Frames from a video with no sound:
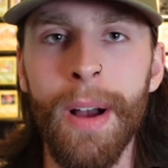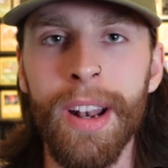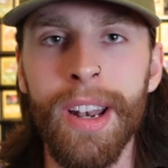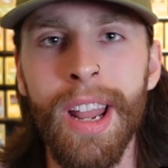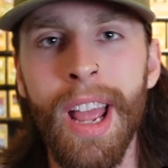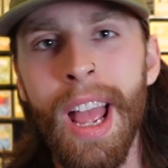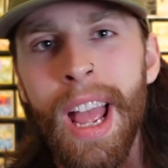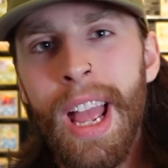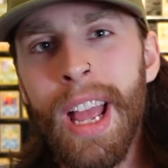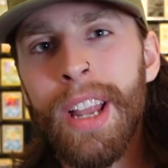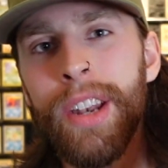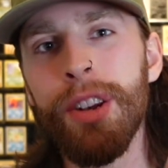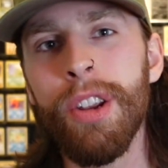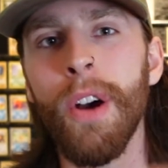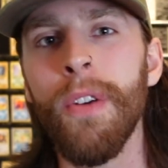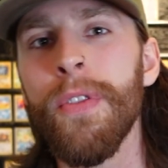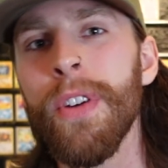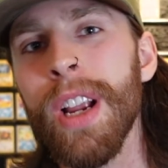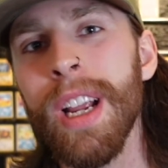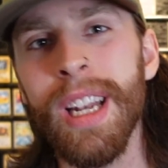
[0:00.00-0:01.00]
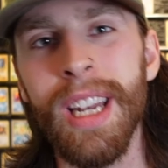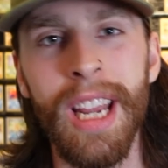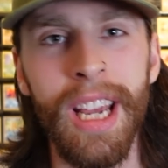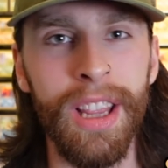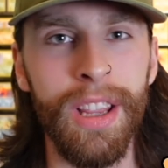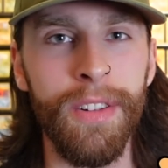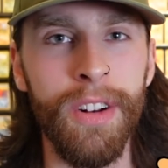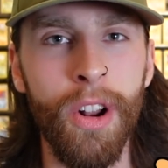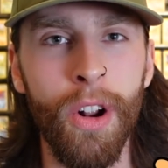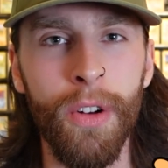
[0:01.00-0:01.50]
button, and don't forget to
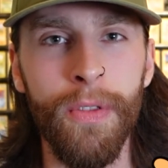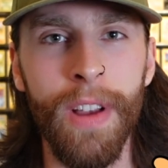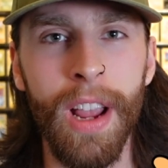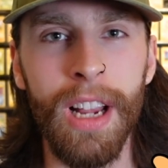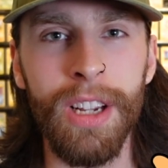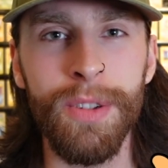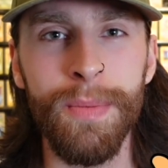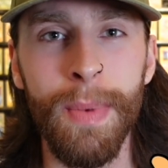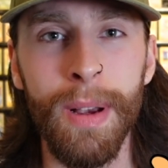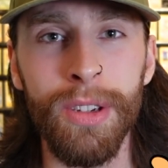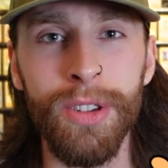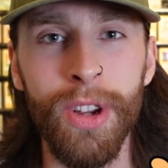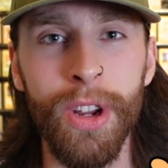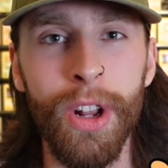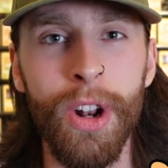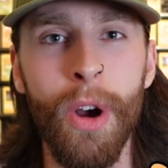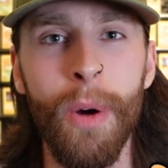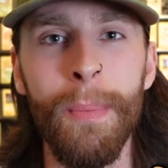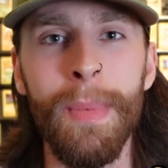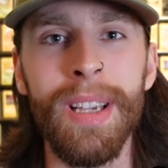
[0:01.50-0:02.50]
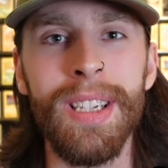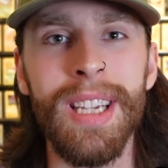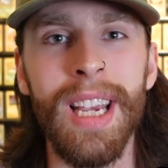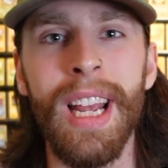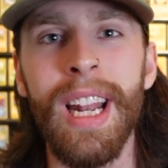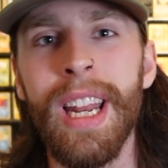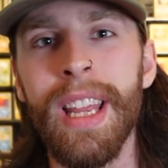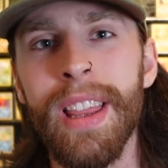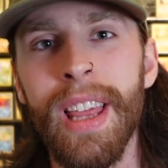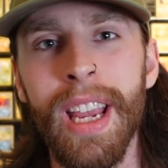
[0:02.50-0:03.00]
hit the notification bell so you don't miss
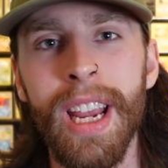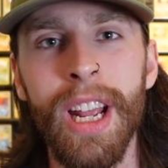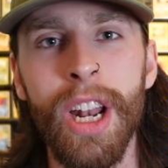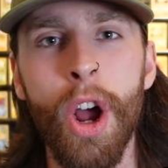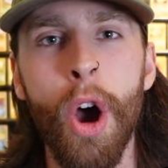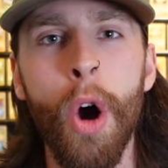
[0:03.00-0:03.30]
anything and